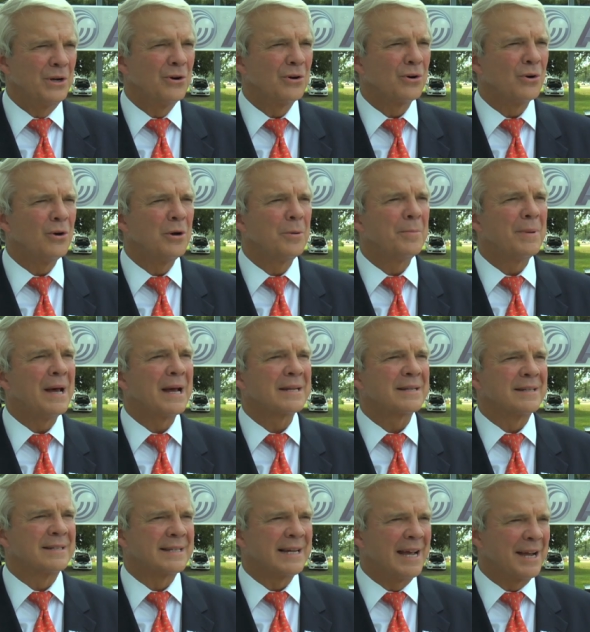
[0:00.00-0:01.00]
you know, going back
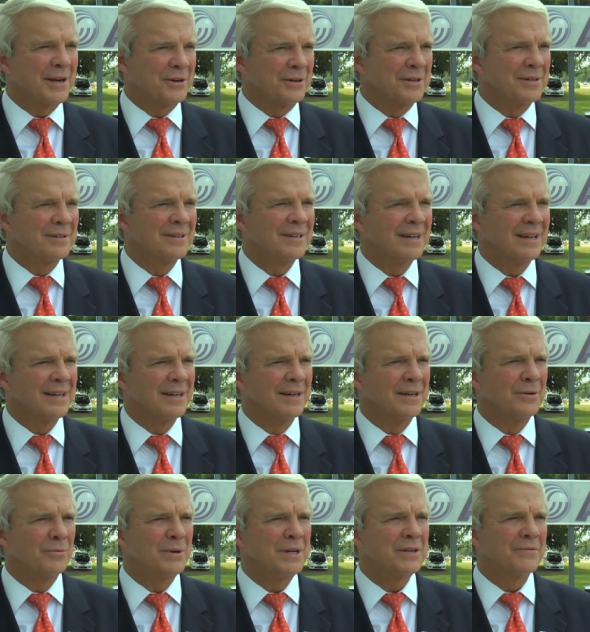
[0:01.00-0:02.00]
to Tanker,
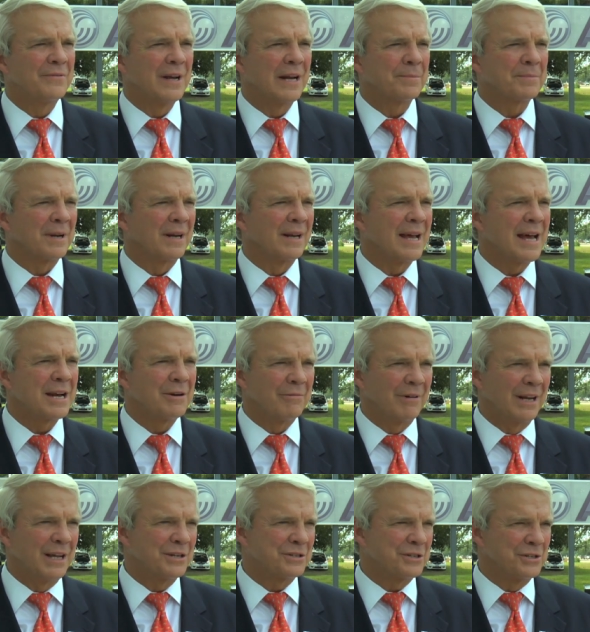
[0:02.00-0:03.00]
uh, we developed a lot of
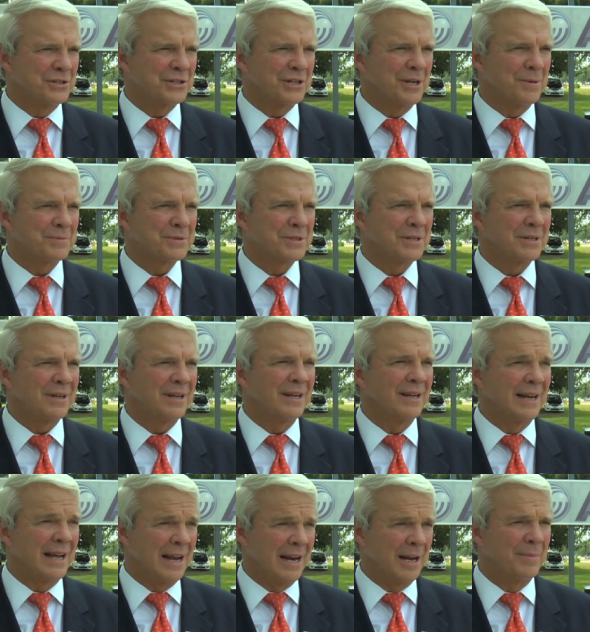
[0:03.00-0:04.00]
relationships
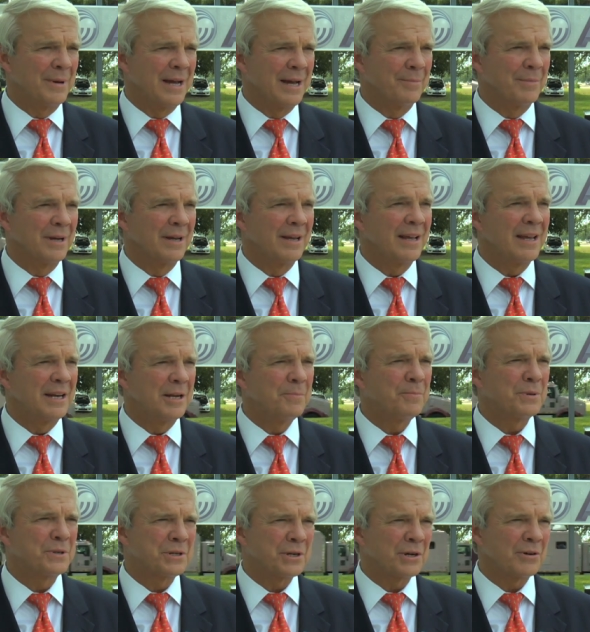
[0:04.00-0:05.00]
in Alabama, and in
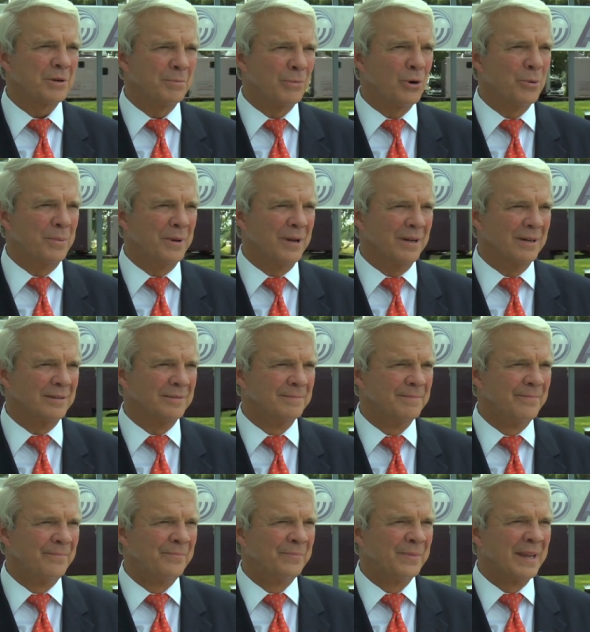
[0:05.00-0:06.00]
particular Mobile.
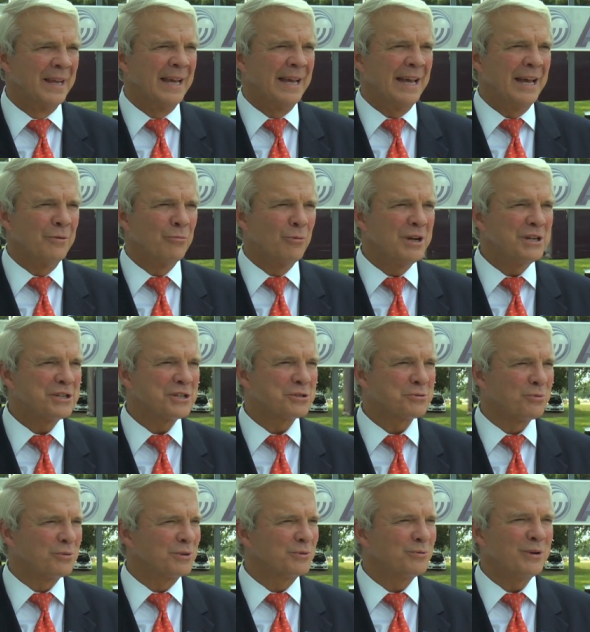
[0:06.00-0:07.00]
And we
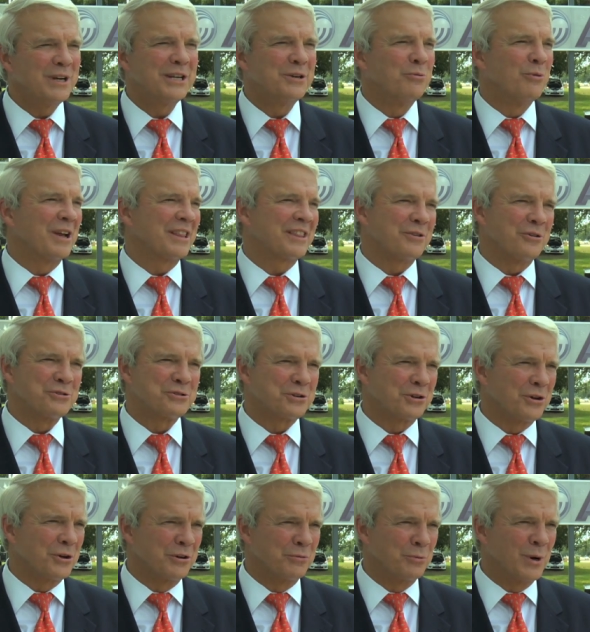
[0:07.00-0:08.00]
just, we didn't want those to
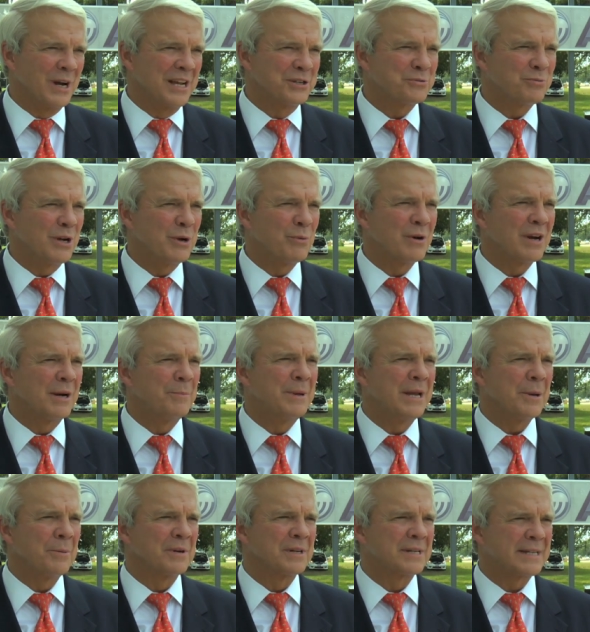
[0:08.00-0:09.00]
go to waste. We wanted to
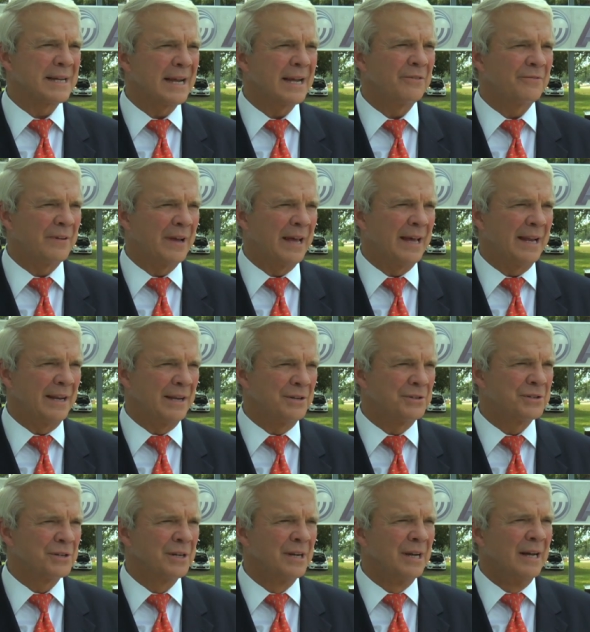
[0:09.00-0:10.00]
be able to take
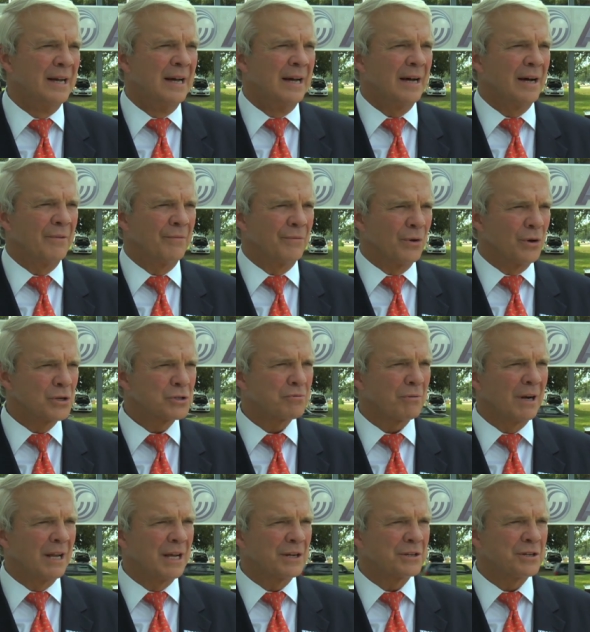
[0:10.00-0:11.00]
advantage of those
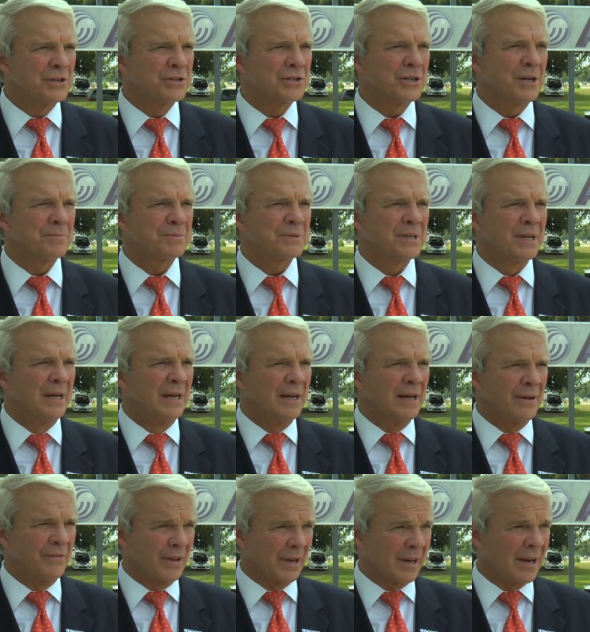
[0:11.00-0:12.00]
relationships,
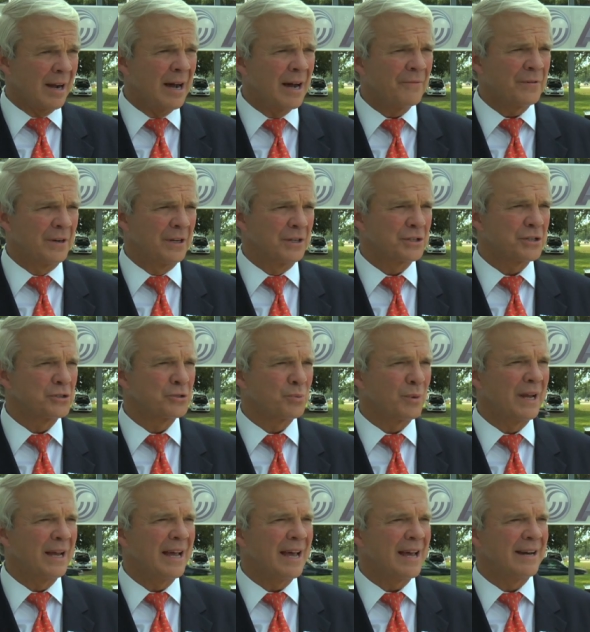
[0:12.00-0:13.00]
of the confidences
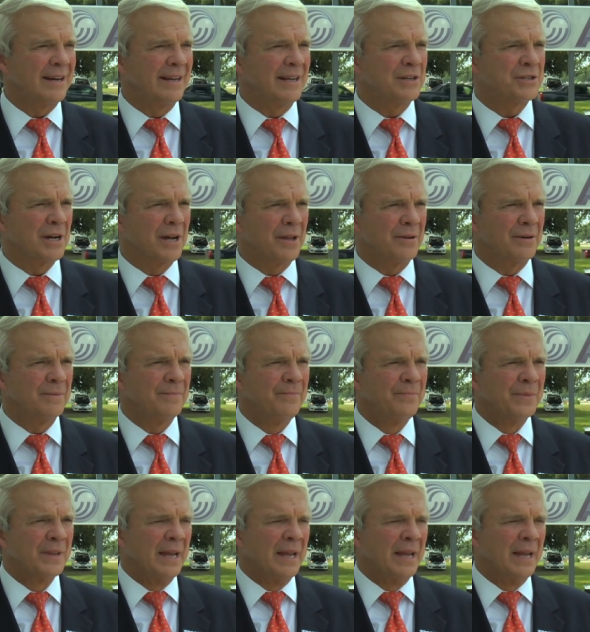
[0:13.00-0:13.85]
we had in each other,